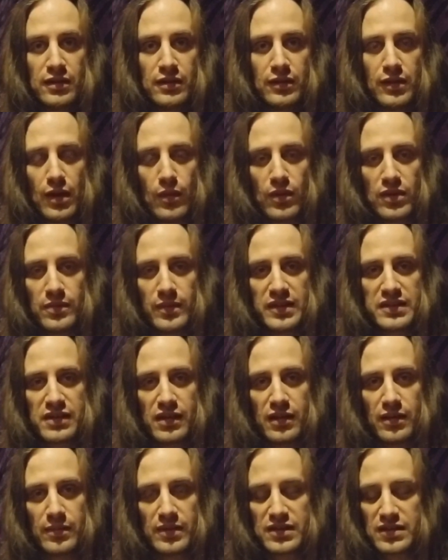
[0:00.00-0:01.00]
not worth my
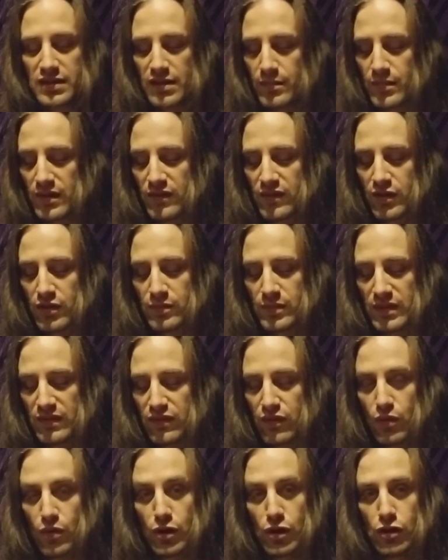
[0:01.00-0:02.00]
time. It's something I've heard
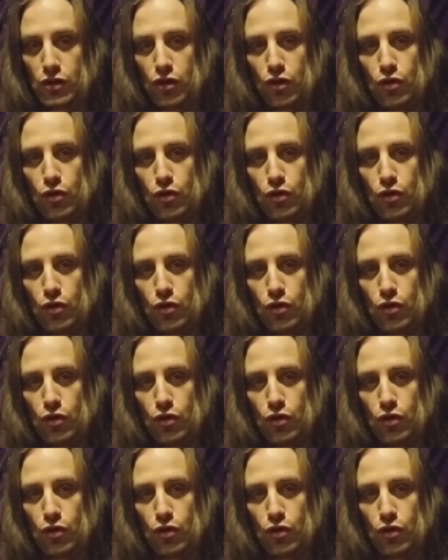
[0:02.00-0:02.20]
before.